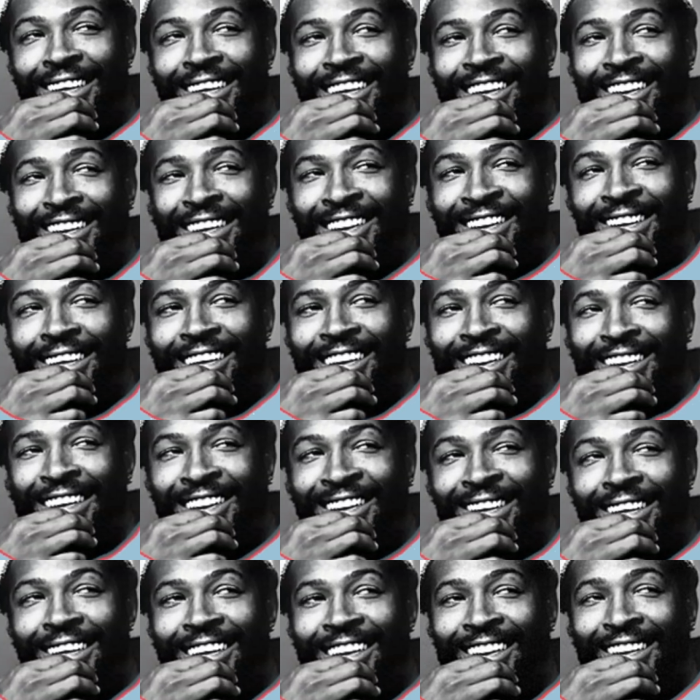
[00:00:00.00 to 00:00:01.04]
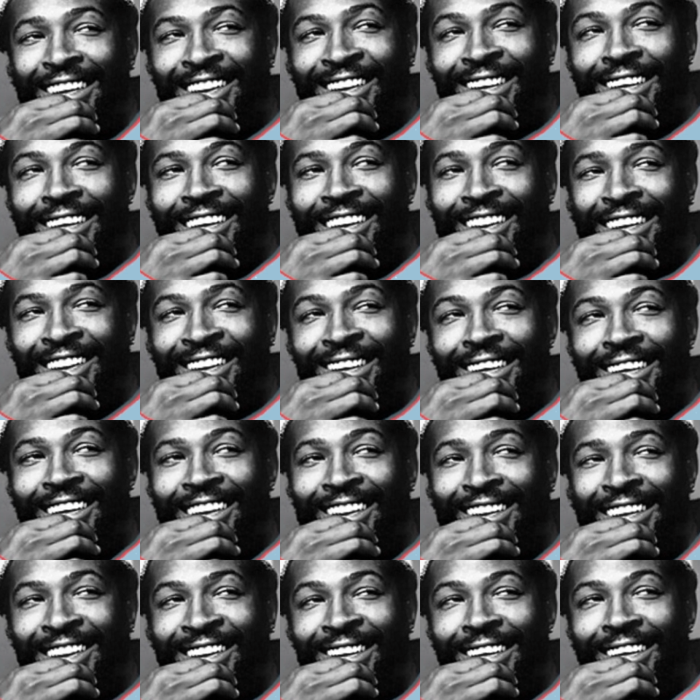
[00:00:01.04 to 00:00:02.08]
Robert White played guitar, and
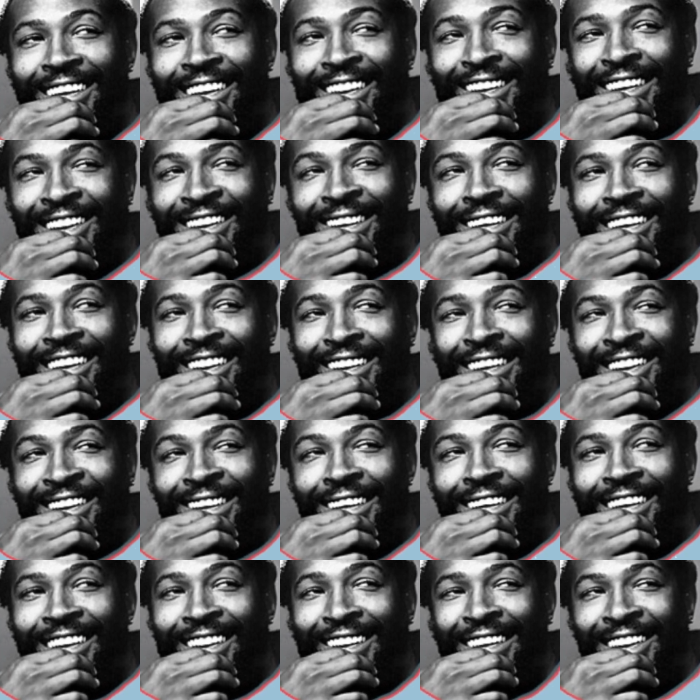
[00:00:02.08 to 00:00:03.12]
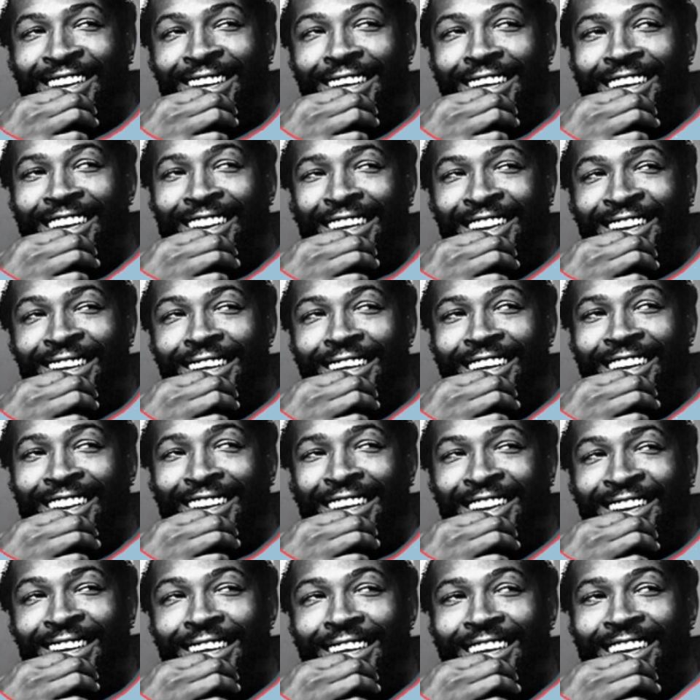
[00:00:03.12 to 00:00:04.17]
James Jamerson played bass.
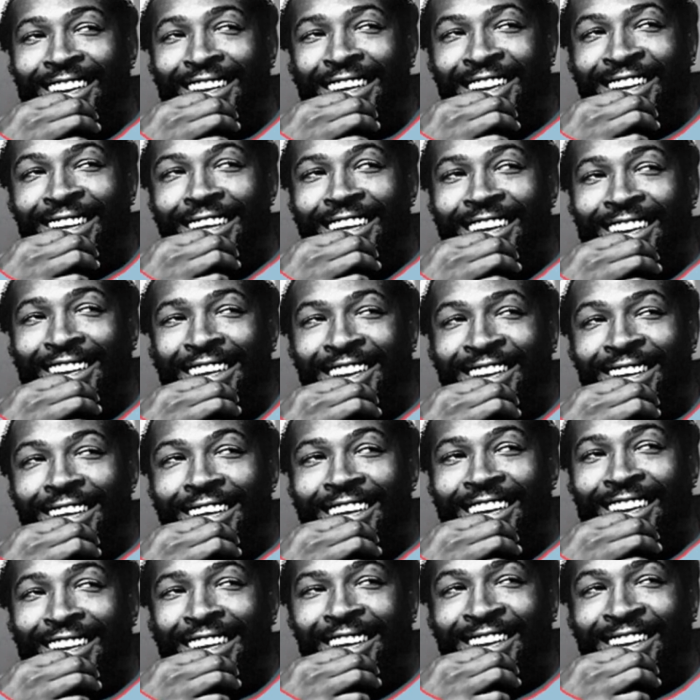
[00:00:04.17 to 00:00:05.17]
Now, these are